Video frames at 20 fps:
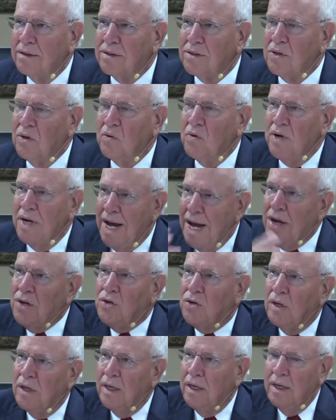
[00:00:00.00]
So
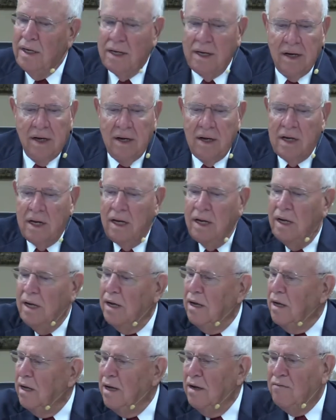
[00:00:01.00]
naturally,
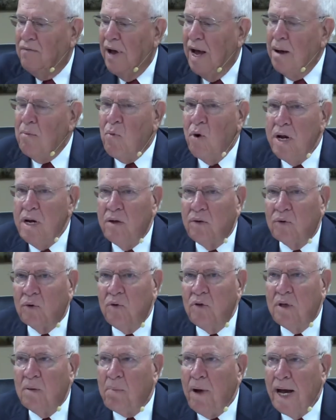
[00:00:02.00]
if I'm reading
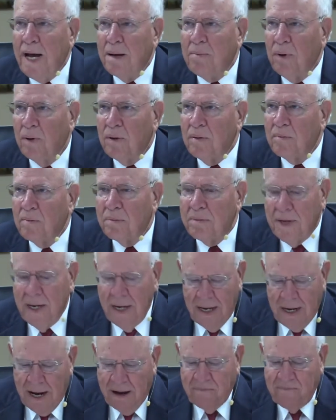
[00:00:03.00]
through the Bible
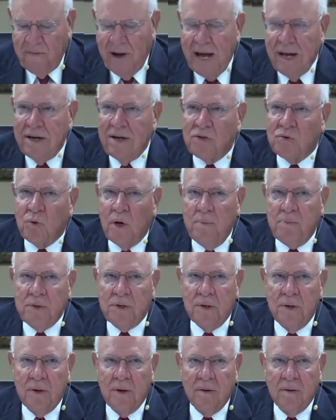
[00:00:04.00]
and I find a
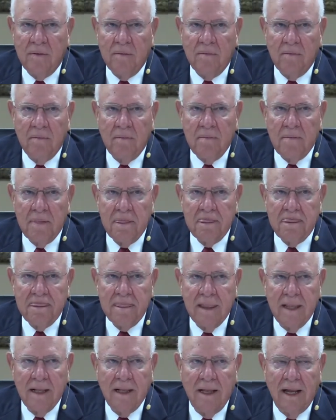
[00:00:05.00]
scripture,
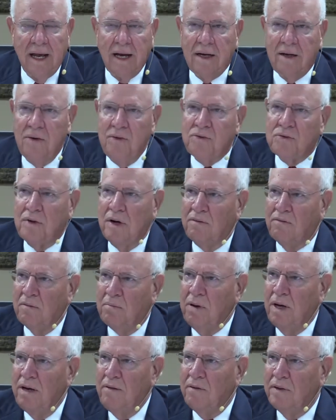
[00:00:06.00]
like whosoever
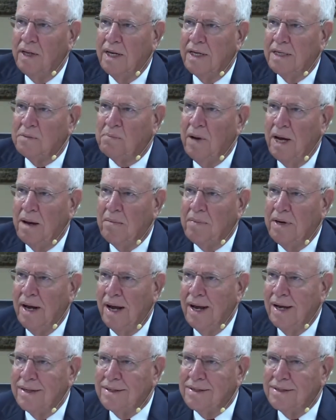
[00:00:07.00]
believeth and is
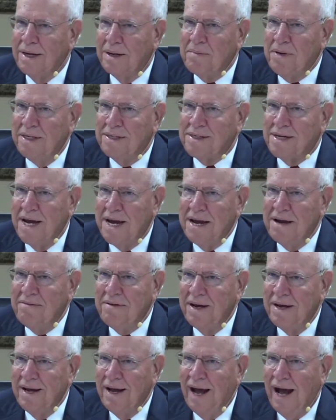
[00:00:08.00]
baptized shall be saved,
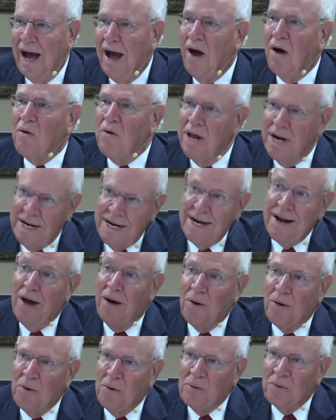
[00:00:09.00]
I already
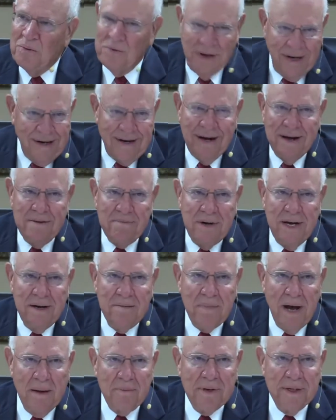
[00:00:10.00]
know it doesn't mean
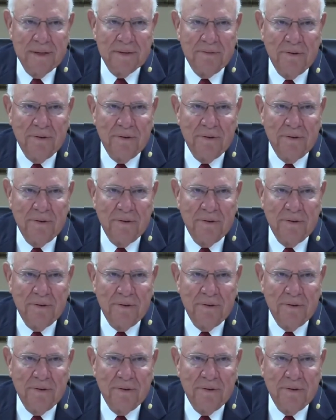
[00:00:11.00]
baptism